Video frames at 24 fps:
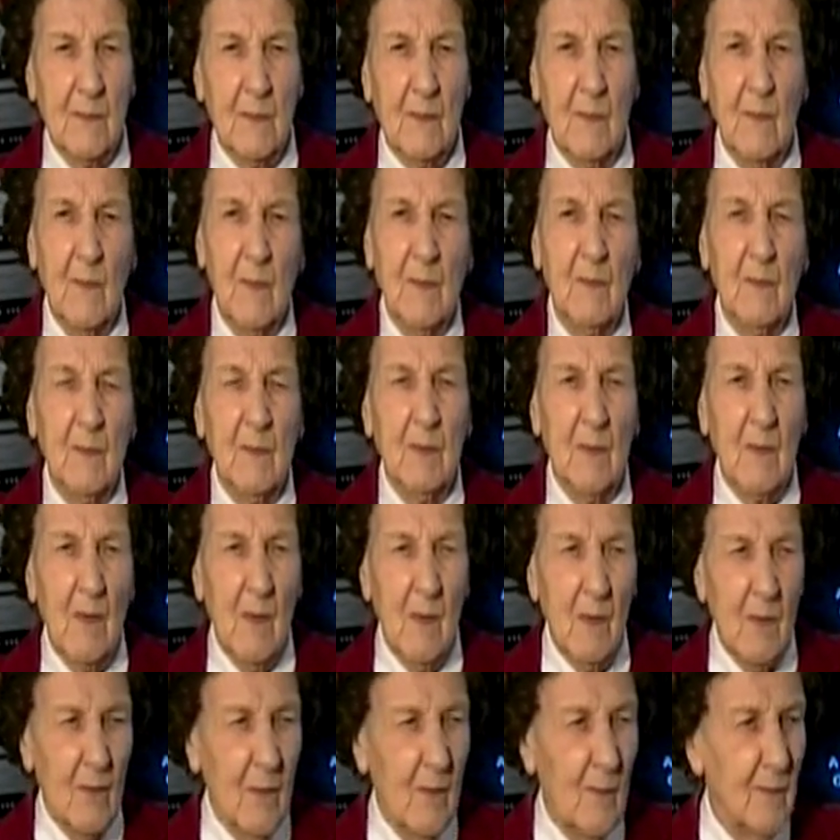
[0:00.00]
We went
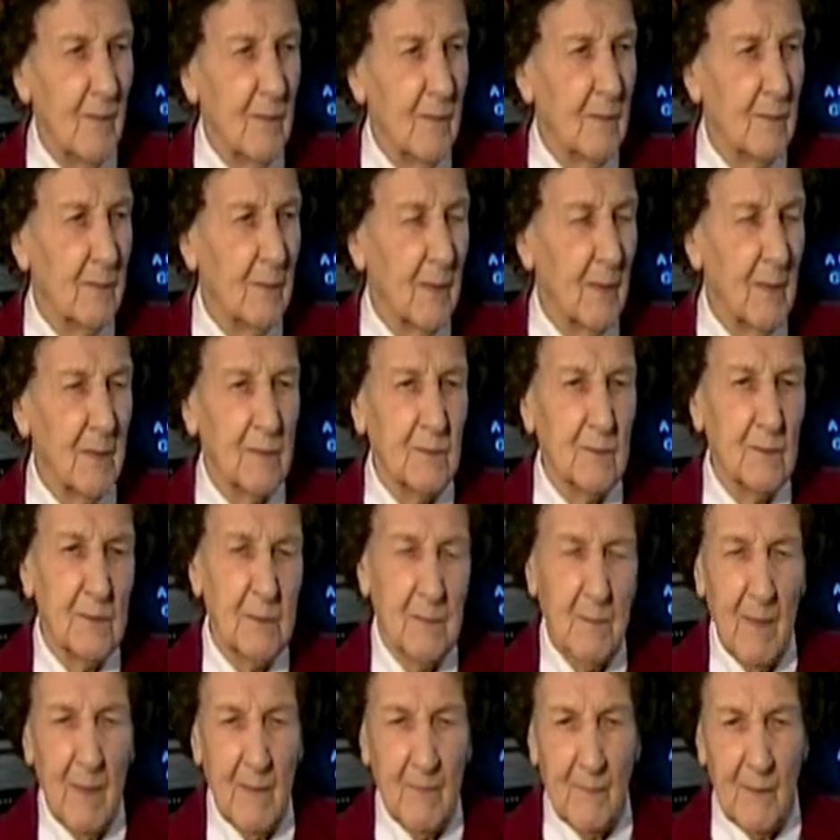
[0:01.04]
all over the place. We spent